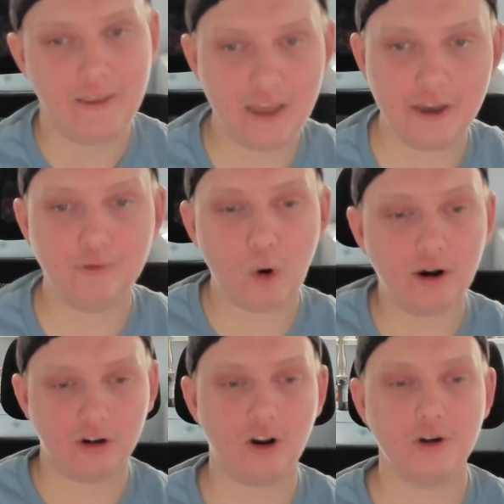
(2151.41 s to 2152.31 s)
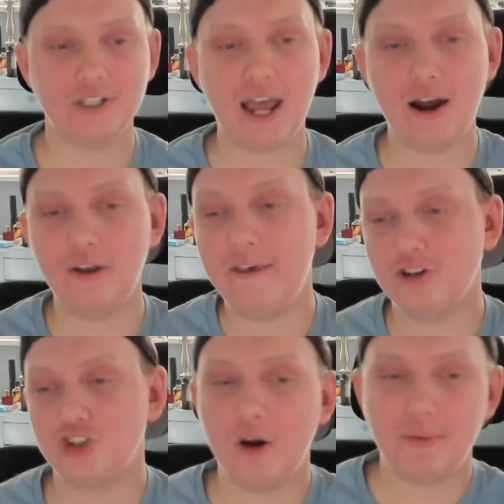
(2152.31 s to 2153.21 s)
If Walker goes down,
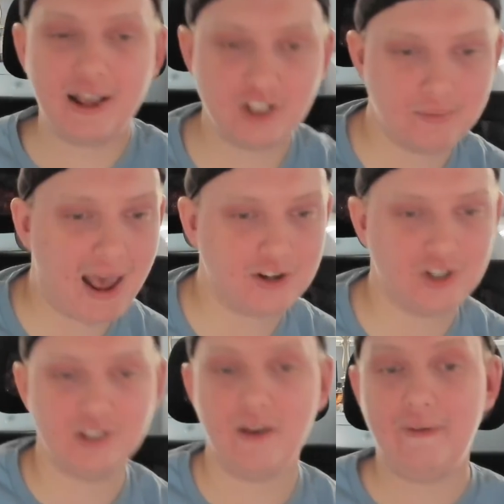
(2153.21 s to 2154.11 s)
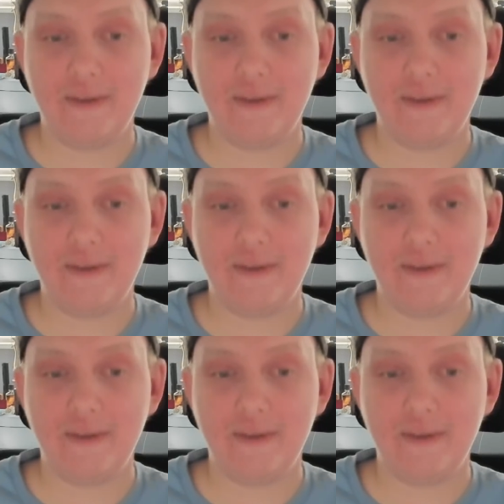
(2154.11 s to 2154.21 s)
Charbonnet smashes.